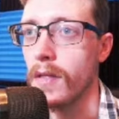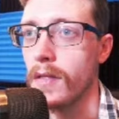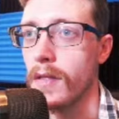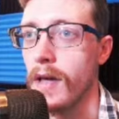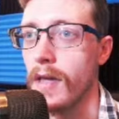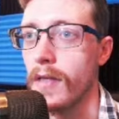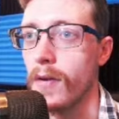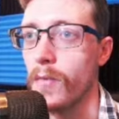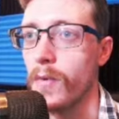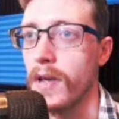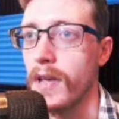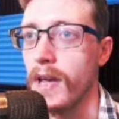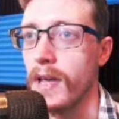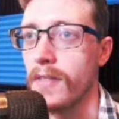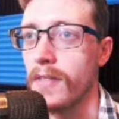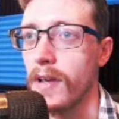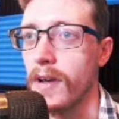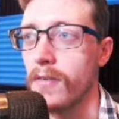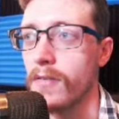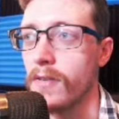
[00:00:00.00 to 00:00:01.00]
Now that we
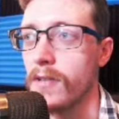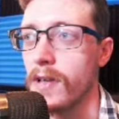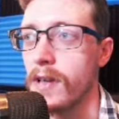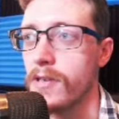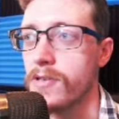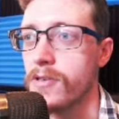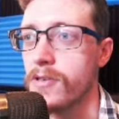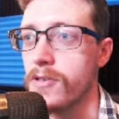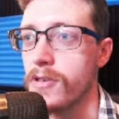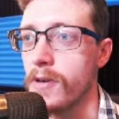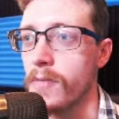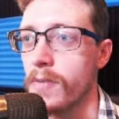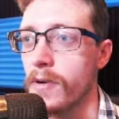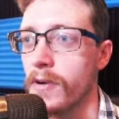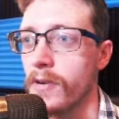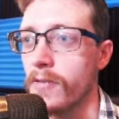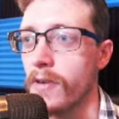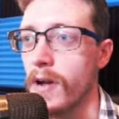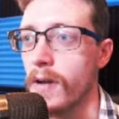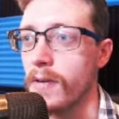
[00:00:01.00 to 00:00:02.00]
got that relationship
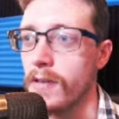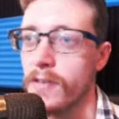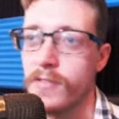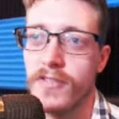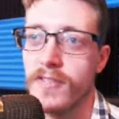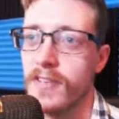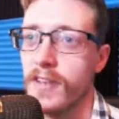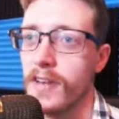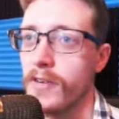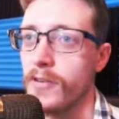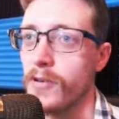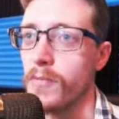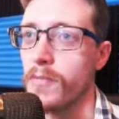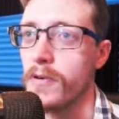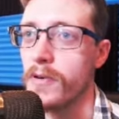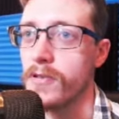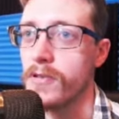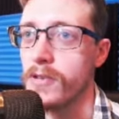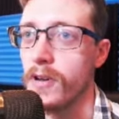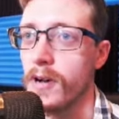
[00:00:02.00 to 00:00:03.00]
under route, he's just gonna do
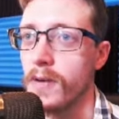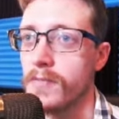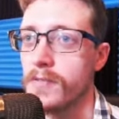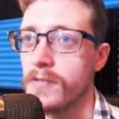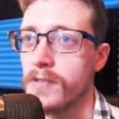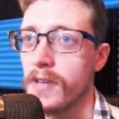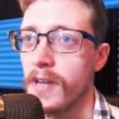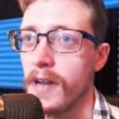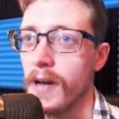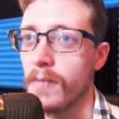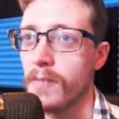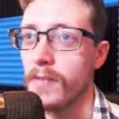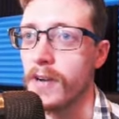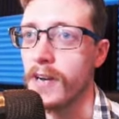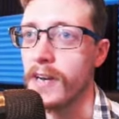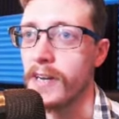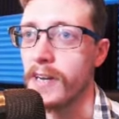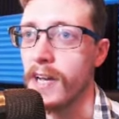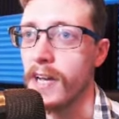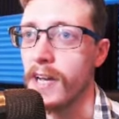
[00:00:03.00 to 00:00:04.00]
push-ups, and I'm
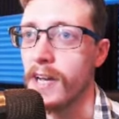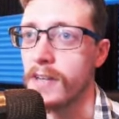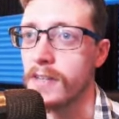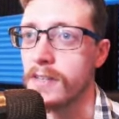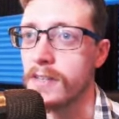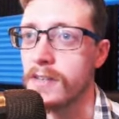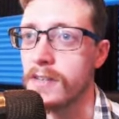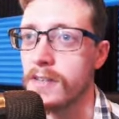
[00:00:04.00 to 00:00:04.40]
gonna dance.